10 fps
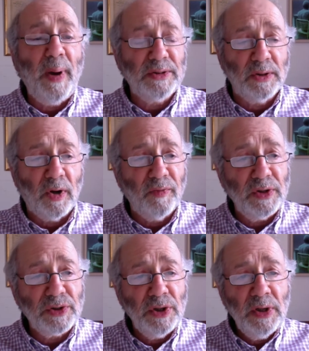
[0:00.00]
better of
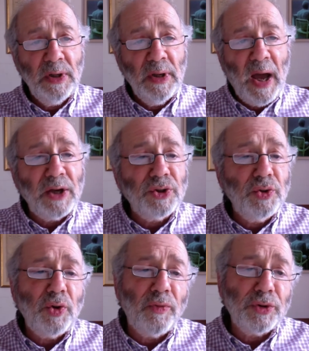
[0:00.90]
it, and
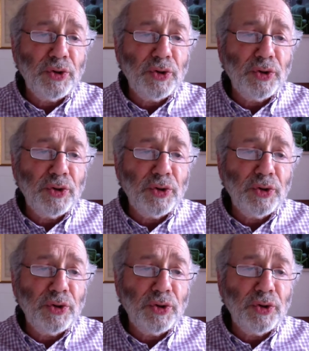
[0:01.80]
stood on the